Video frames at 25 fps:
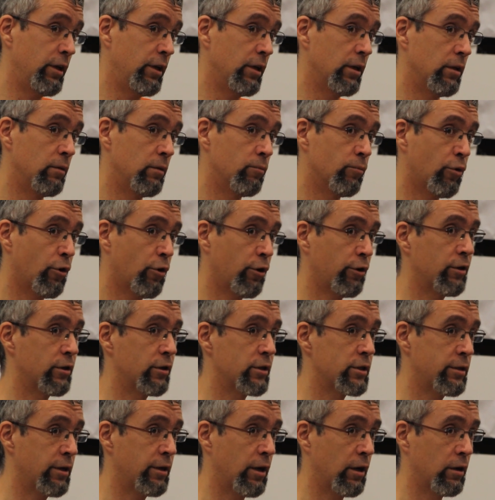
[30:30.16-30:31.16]
important
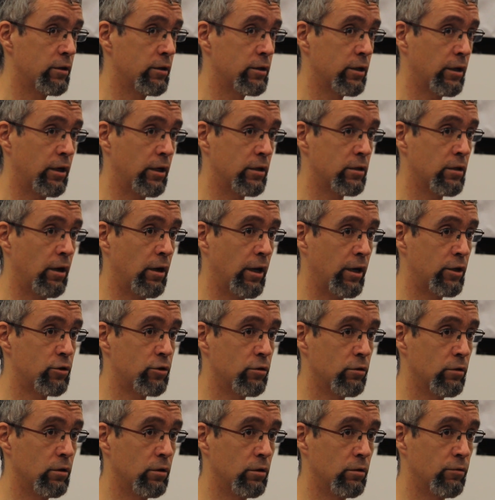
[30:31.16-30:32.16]
struggles against
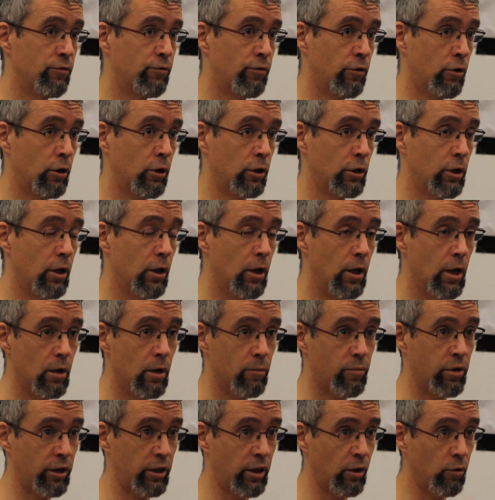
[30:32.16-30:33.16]
election fraud,
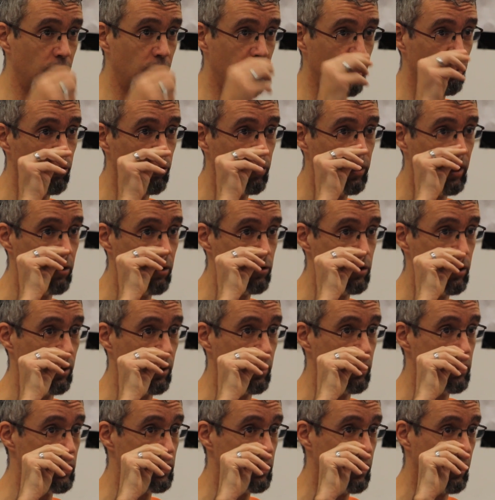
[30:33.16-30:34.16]
particularly in
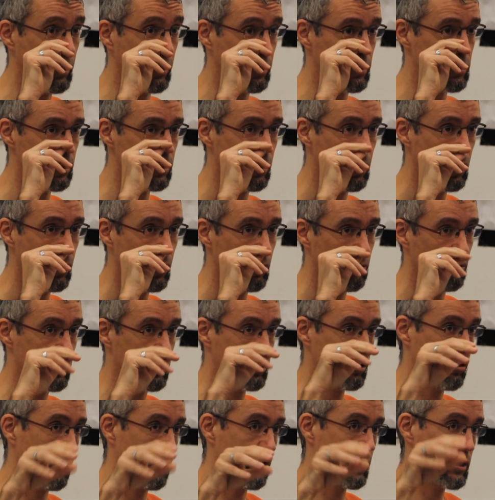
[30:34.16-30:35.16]
2006, which
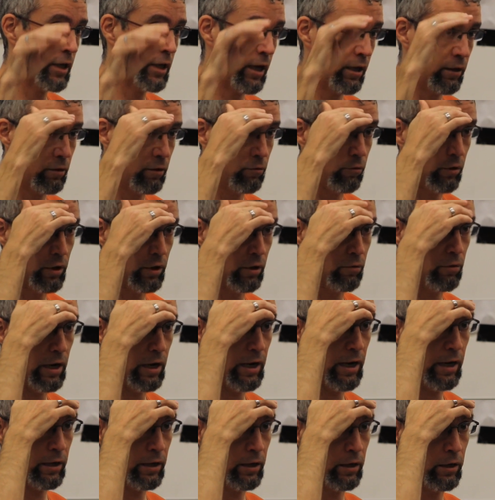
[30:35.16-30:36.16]
coincided with the
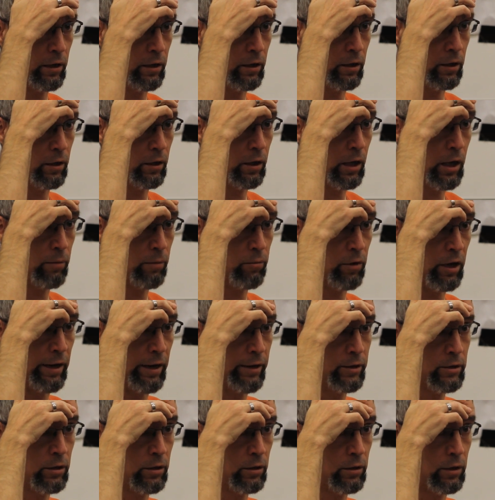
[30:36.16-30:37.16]
Oaxaca
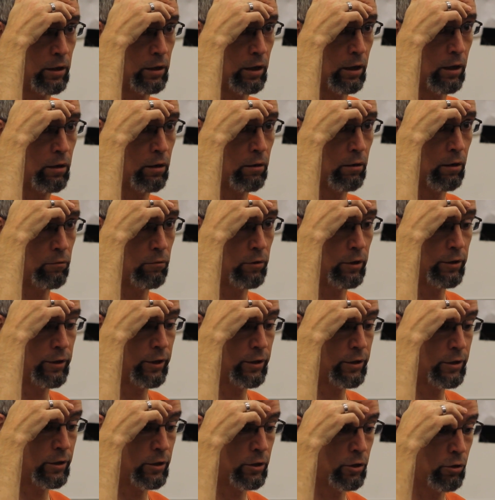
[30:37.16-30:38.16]
uprising around the
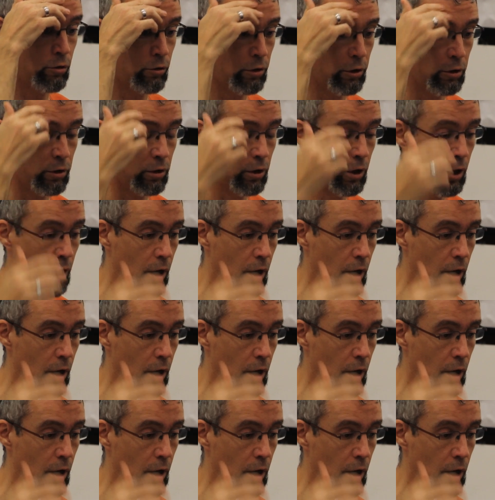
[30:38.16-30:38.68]
teachers' union.